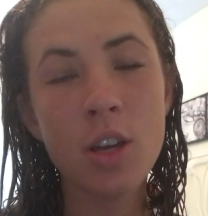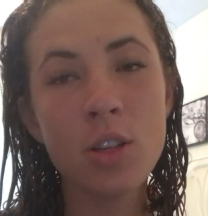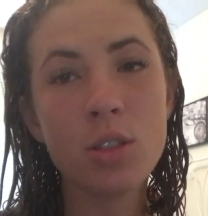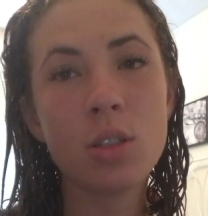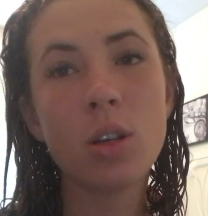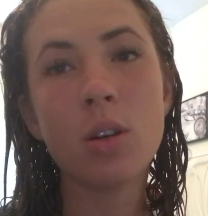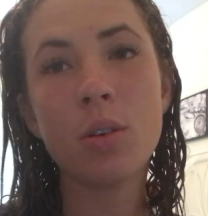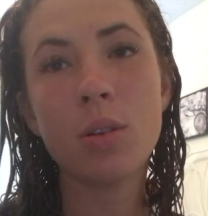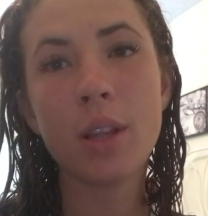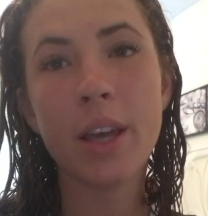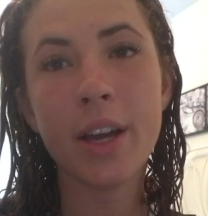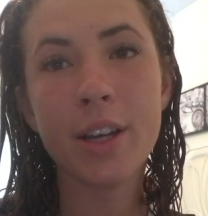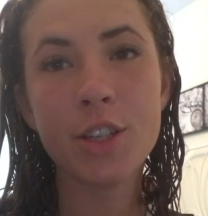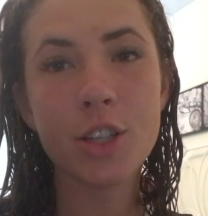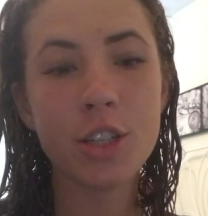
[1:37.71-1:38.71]
So they
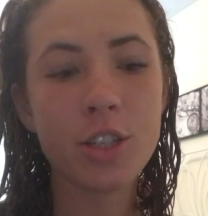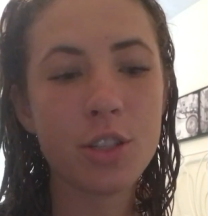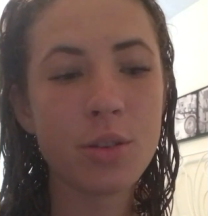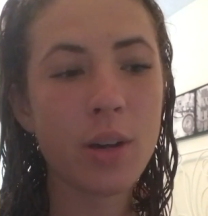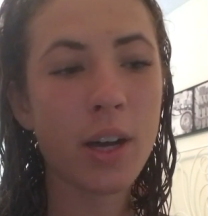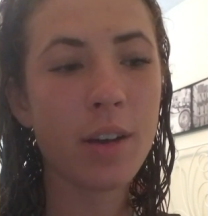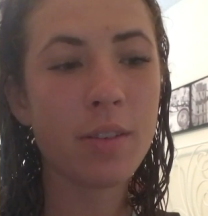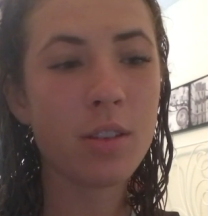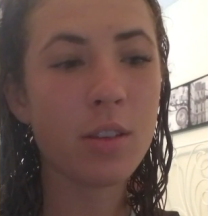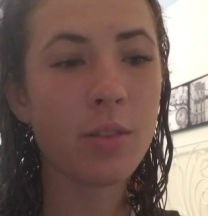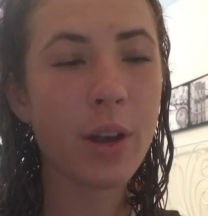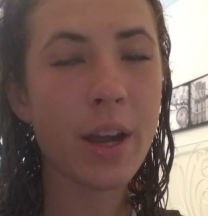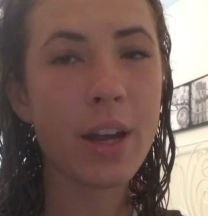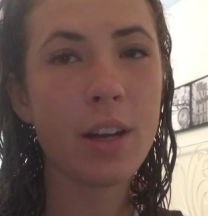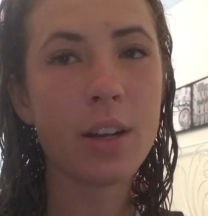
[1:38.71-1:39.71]
actually do have the
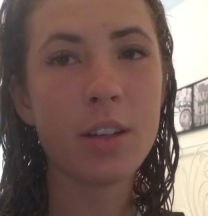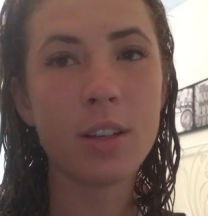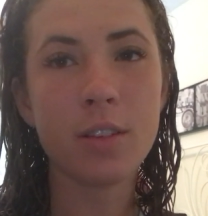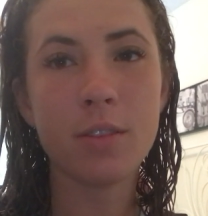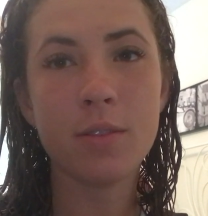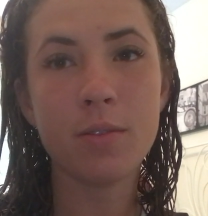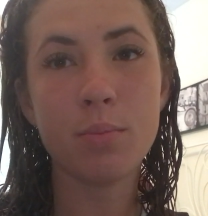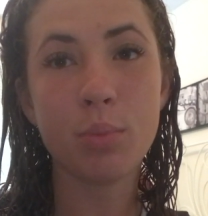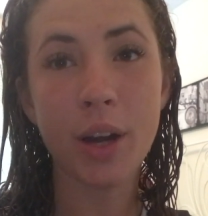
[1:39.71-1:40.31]
rate of